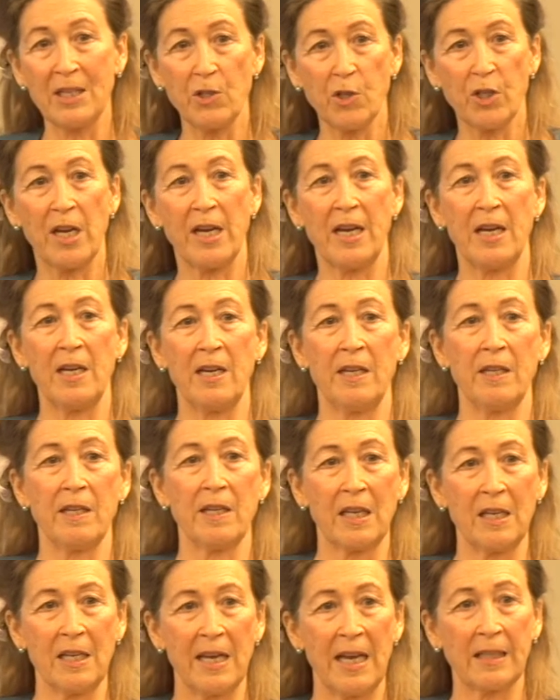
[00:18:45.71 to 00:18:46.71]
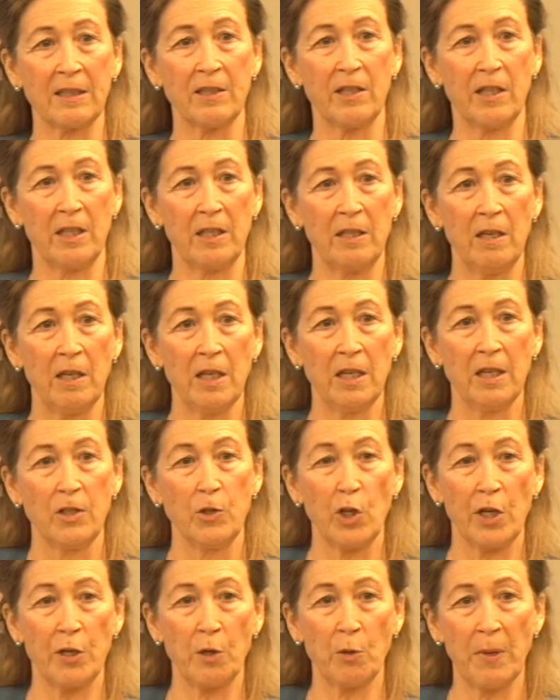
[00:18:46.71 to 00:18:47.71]
educated, connected
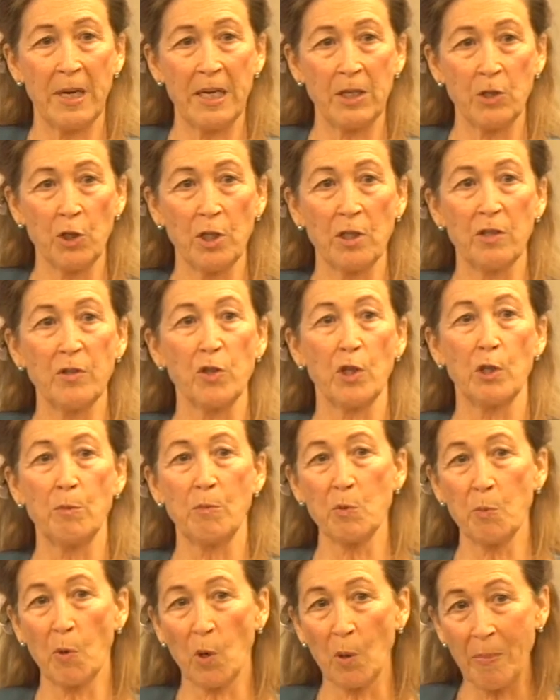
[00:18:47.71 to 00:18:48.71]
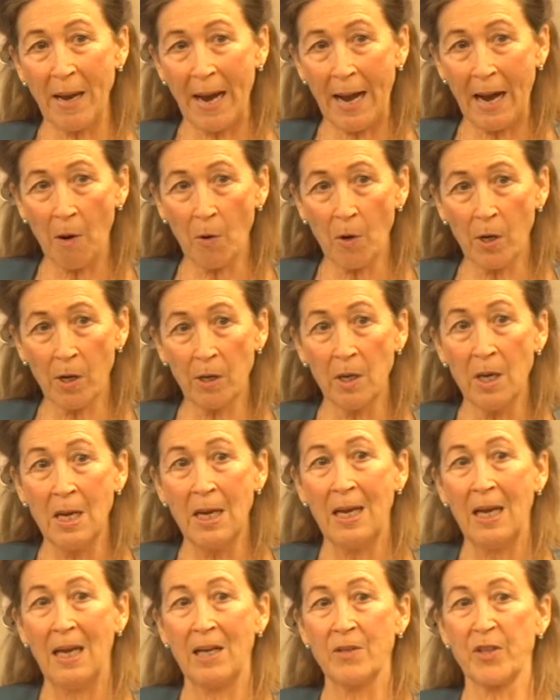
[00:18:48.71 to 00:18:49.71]
generation assumes more power,
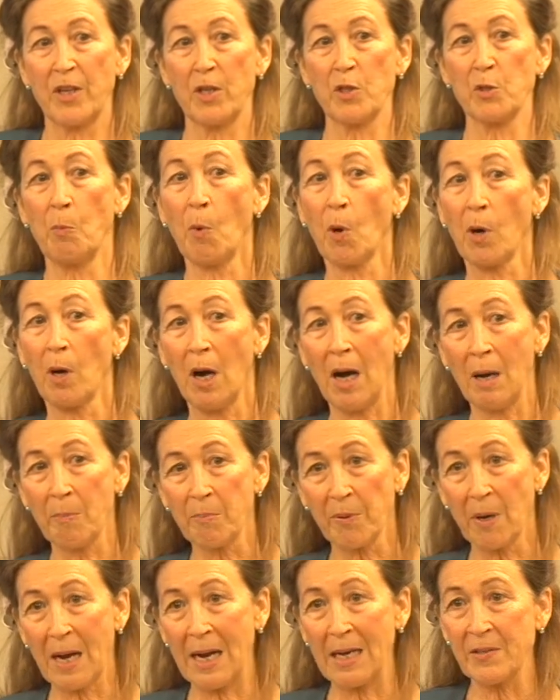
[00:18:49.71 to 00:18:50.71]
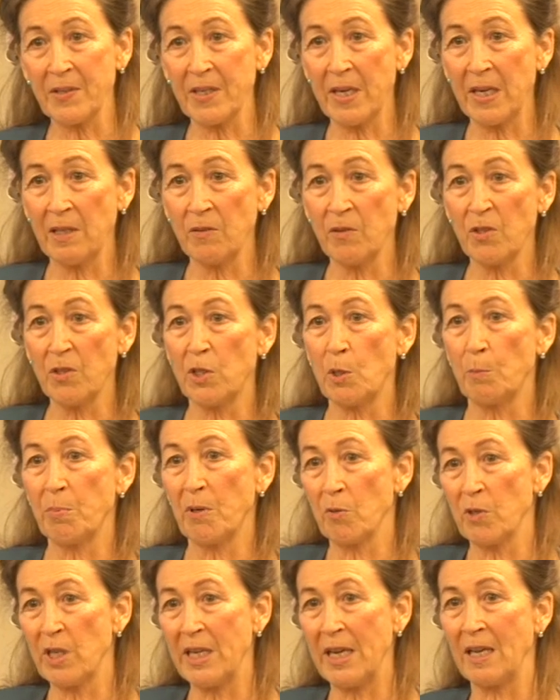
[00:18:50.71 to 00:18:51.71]
as there's more uprisings to
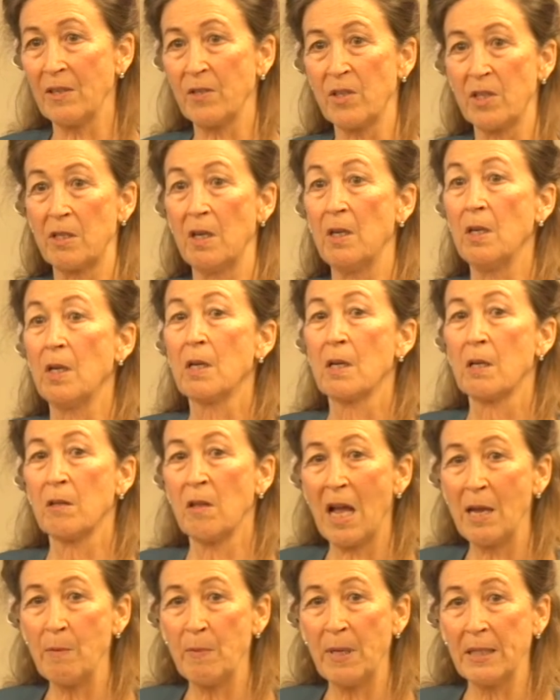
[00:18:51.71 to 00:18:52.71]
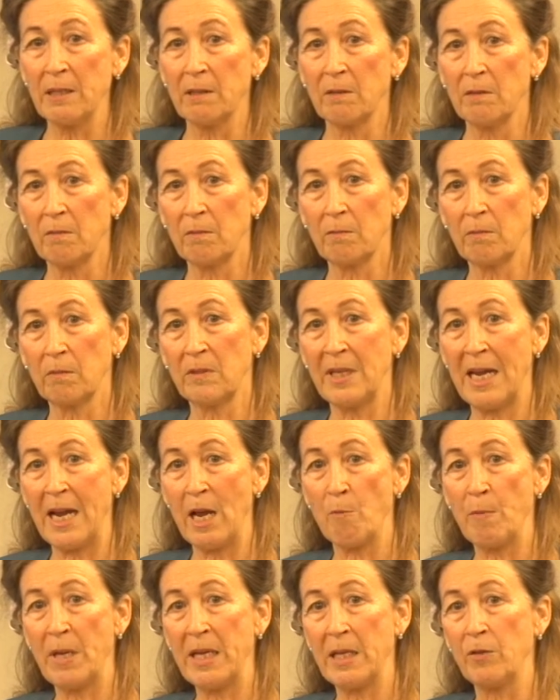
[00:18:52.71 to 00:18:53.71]
protest climate
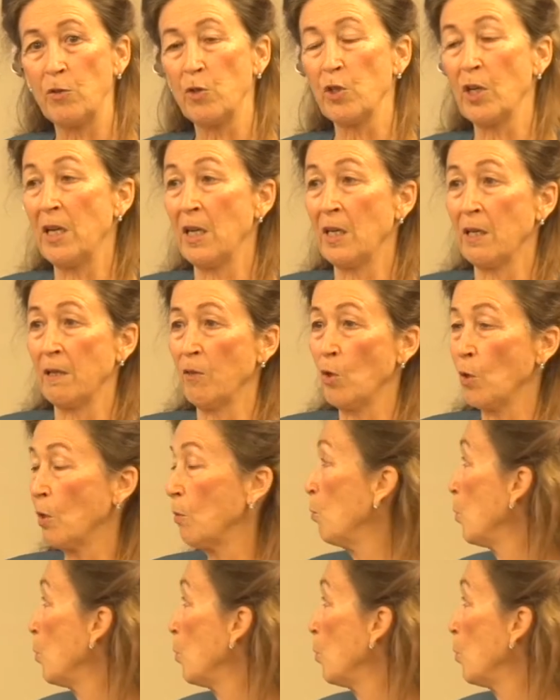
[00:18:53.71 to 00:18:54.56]
damage and the